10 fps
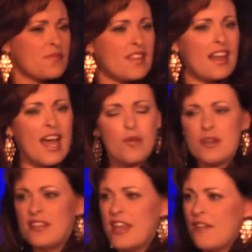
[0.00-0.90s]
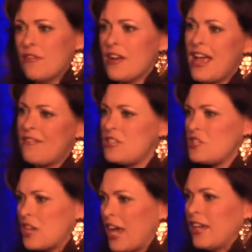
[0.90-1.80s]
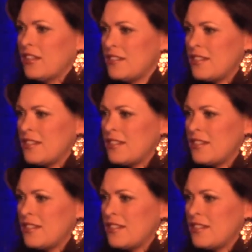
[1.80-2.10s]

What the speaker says: that I would never have a child